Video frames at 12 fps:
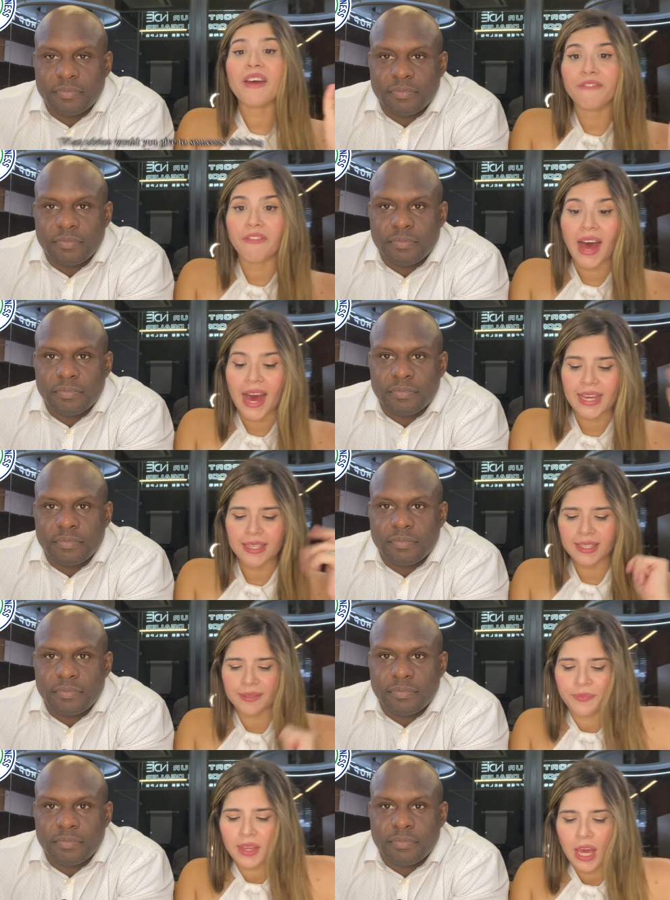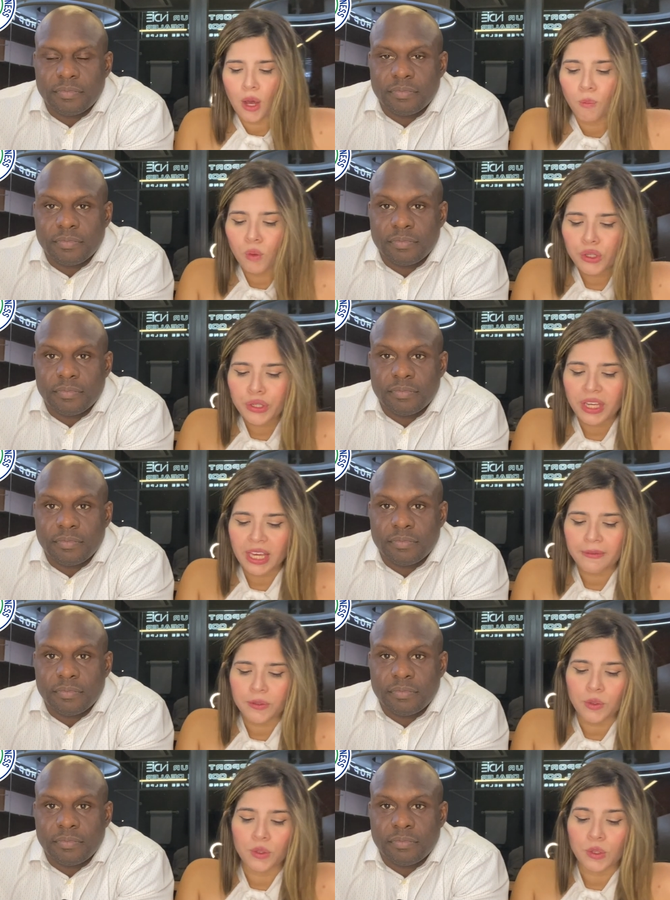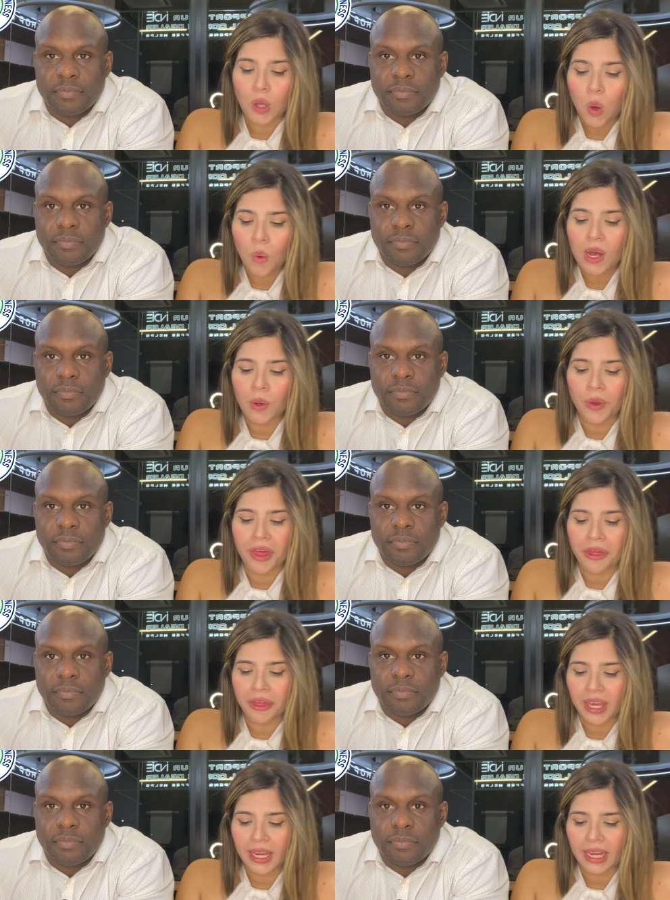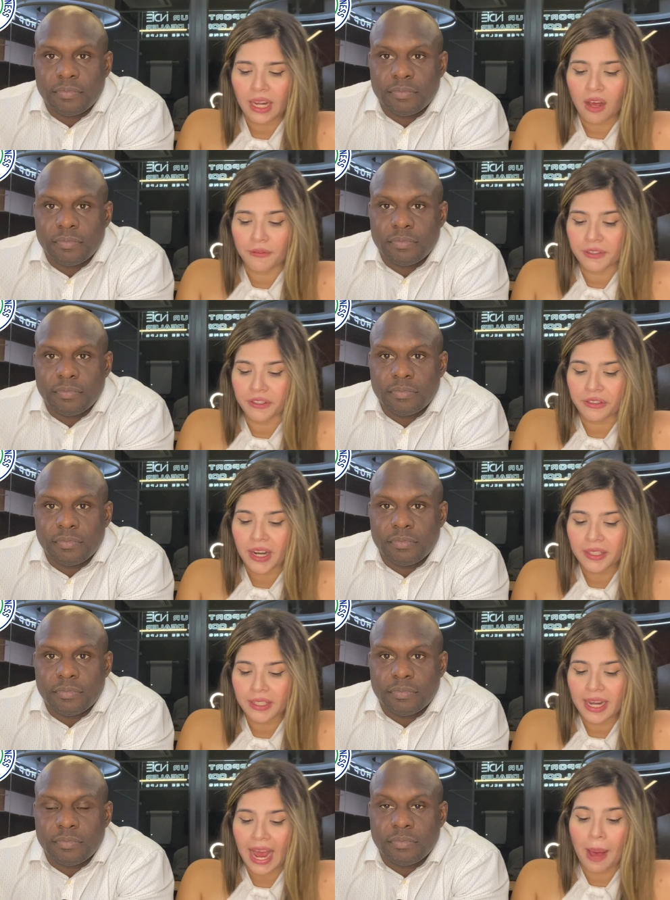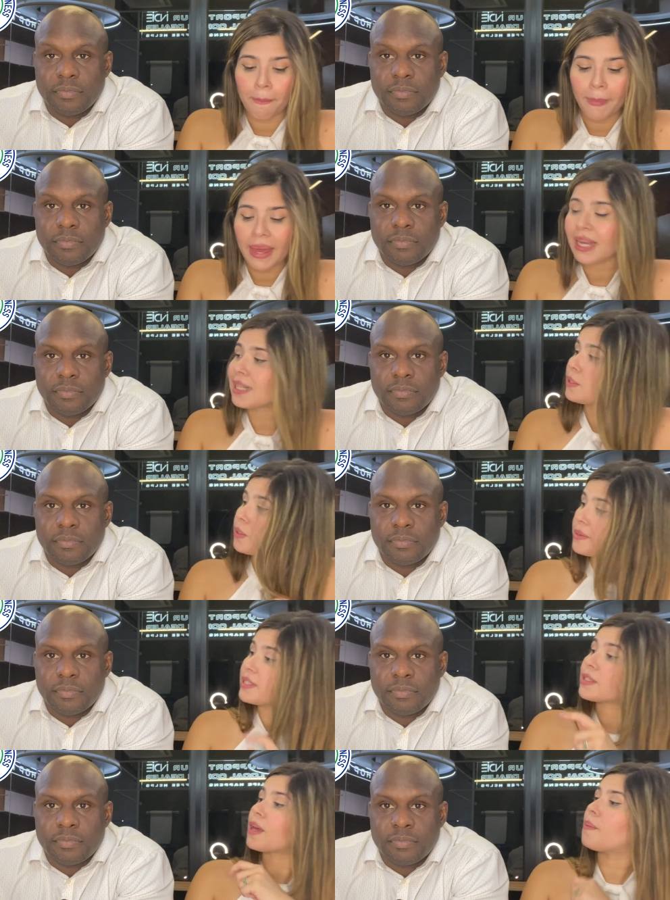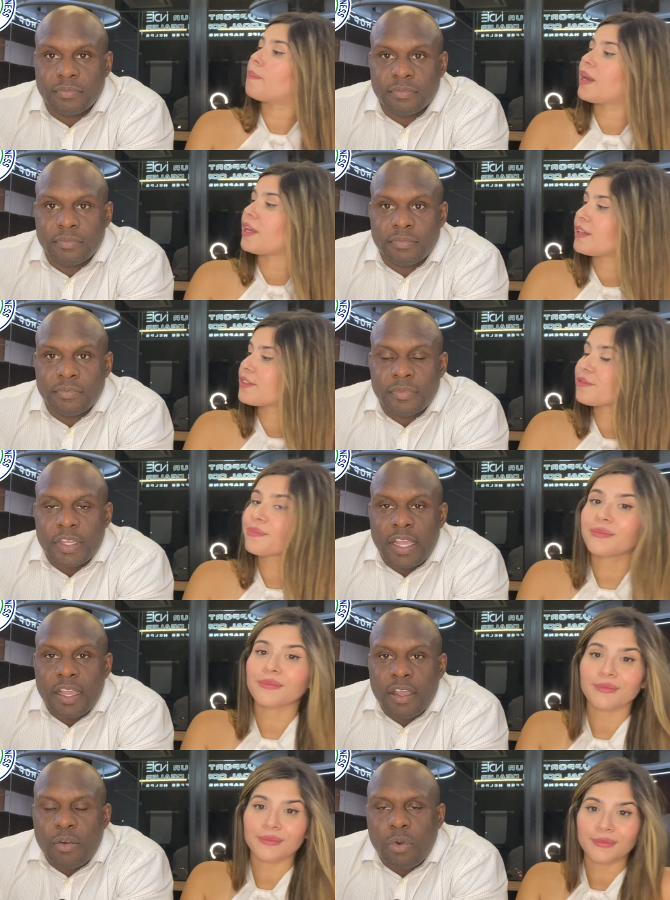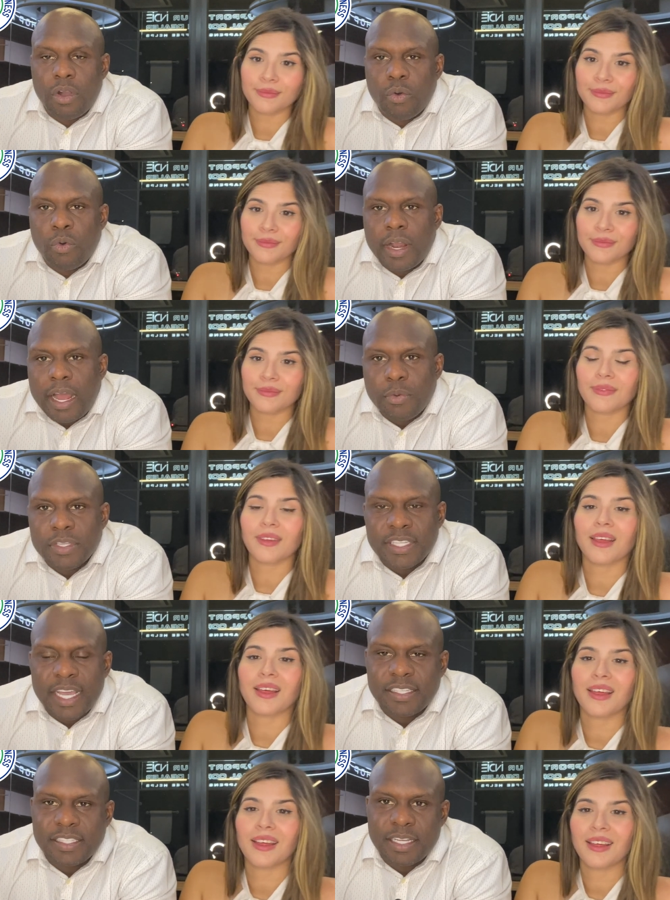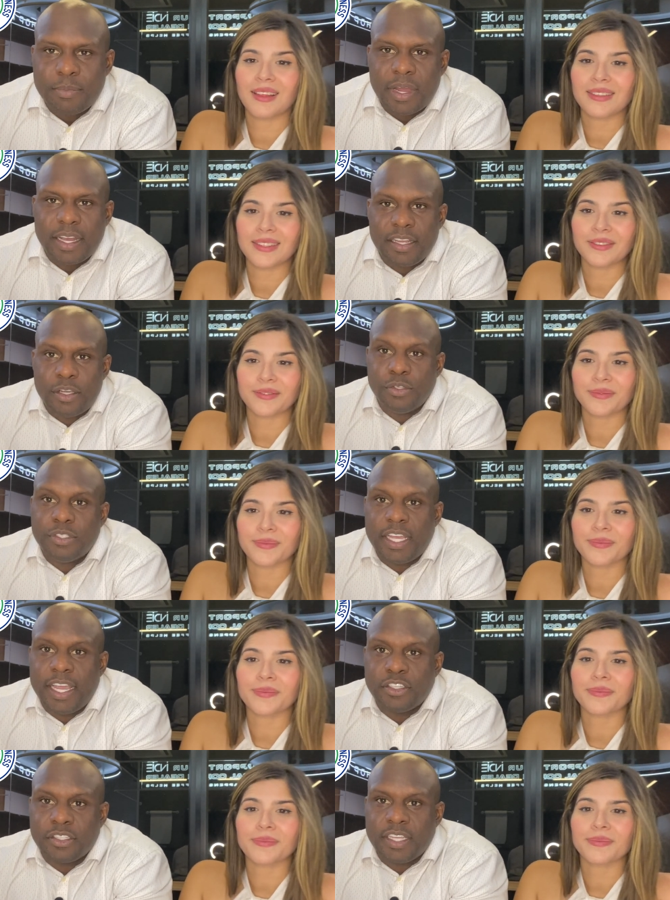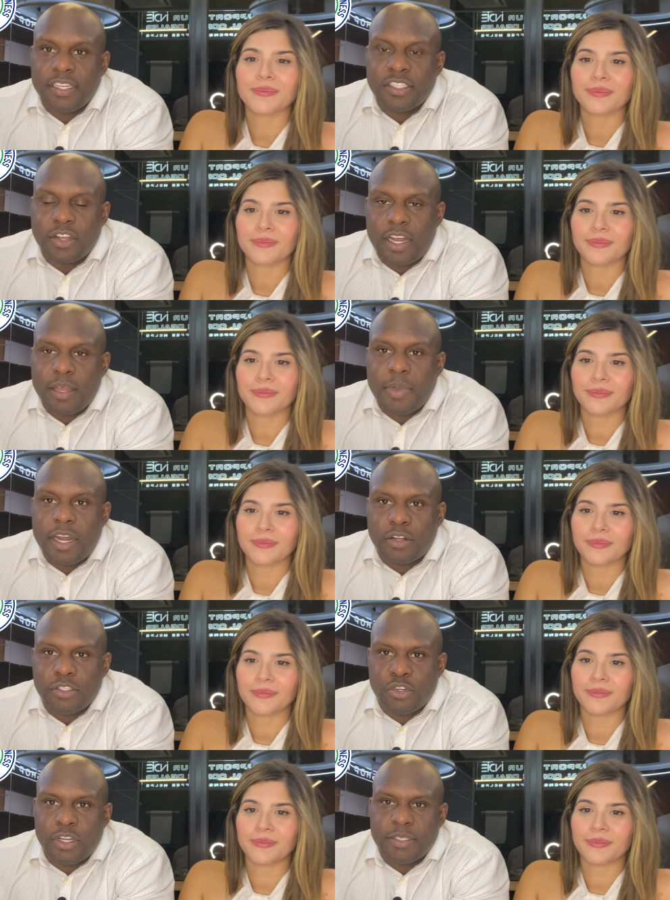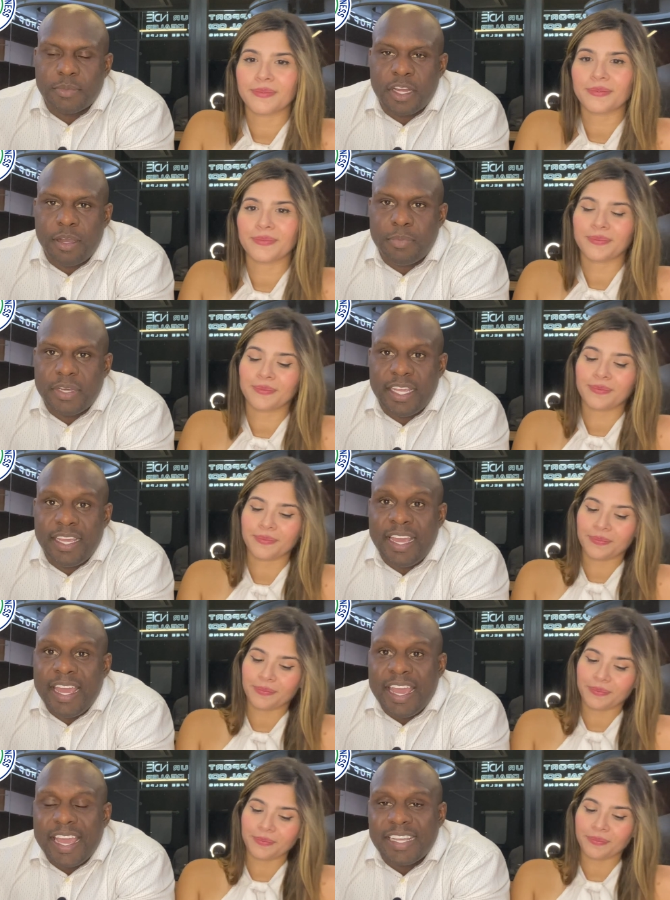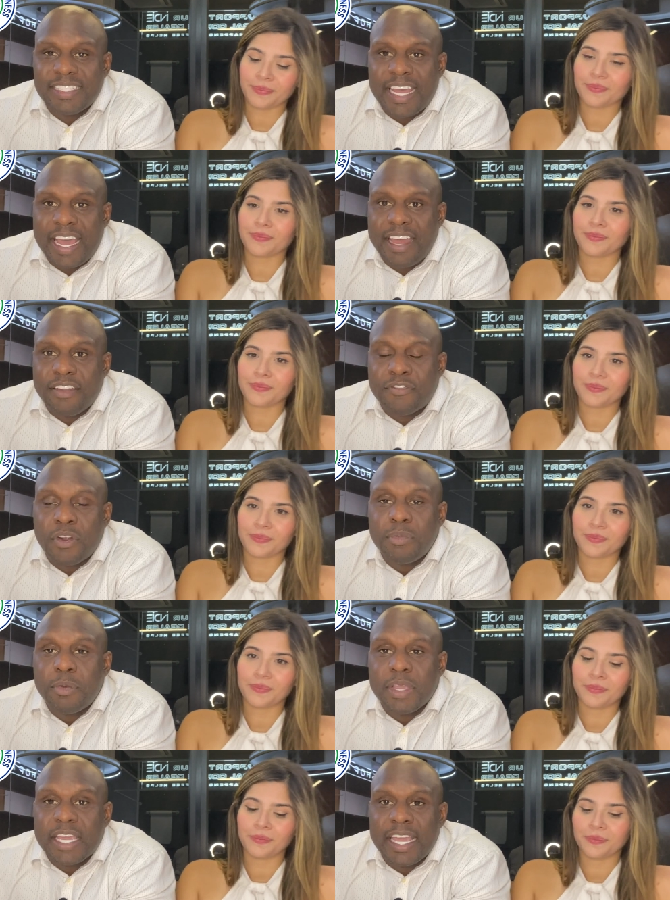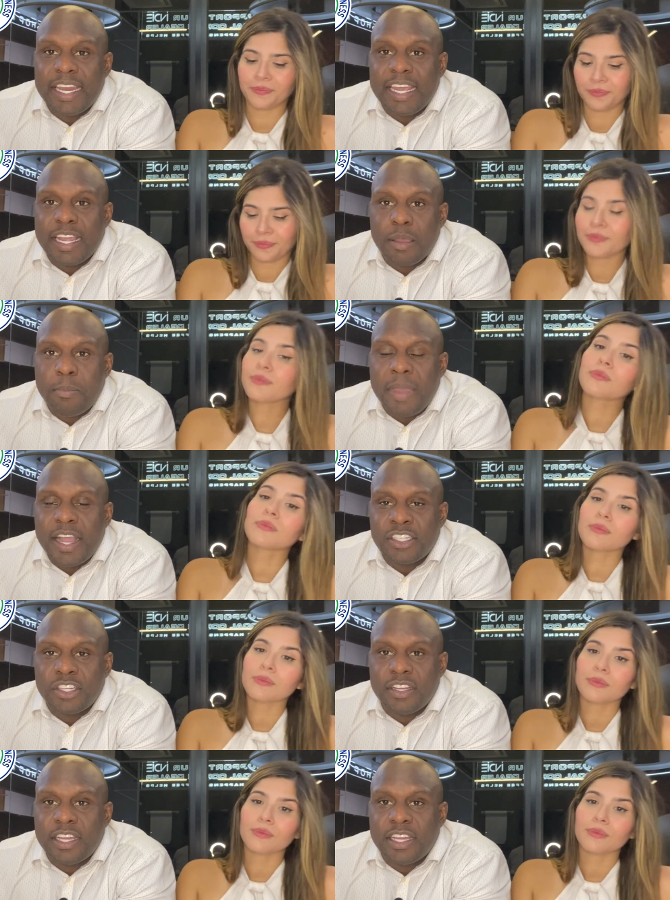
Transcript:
Speaker 1: advice would you give to someone who's thinking of starting a medical tourism company?
Speaker 2: Well, what I would say to somebody who's interested in starting a medical tourism company is that from the beginning, make sure